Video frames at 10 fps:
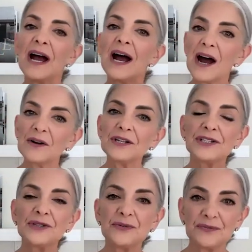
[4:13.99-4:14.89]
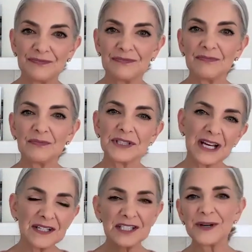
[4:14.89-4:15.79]
How did you
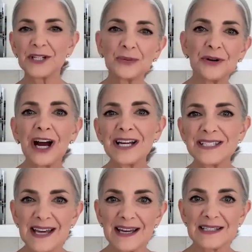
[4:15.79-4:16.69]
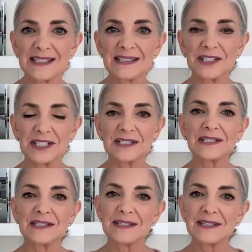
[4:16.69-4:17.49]
tell us about your process just